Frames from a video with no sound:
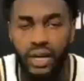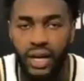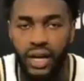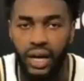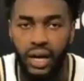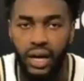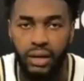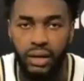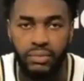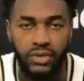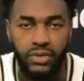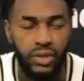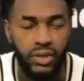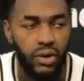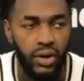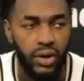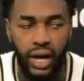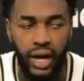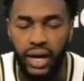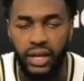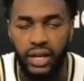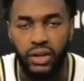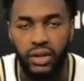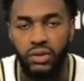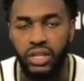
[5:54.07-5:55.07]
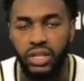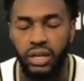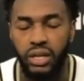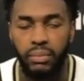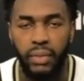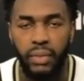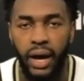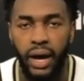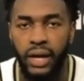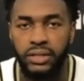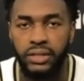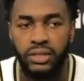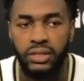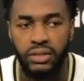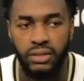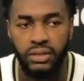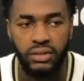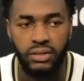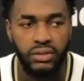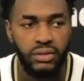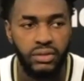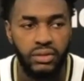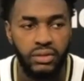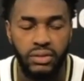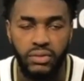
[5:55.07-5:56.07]
I can only imagine
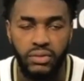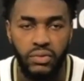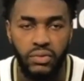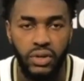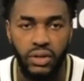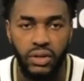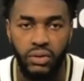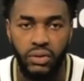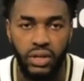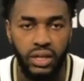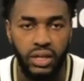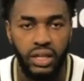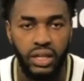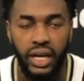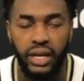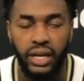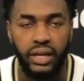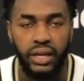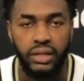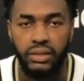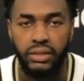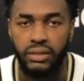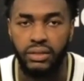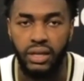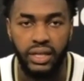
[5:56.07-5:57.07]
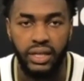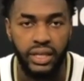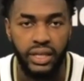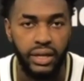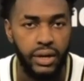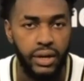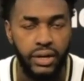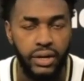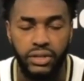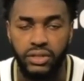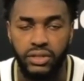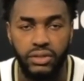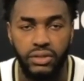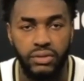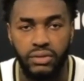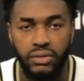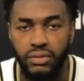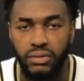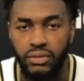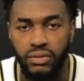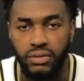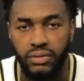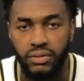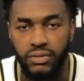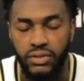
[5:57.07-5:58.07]
what it looked like in a year or two.
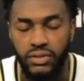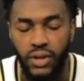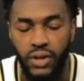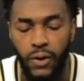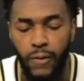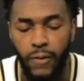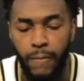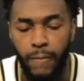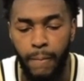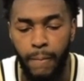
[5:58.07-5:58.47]
So.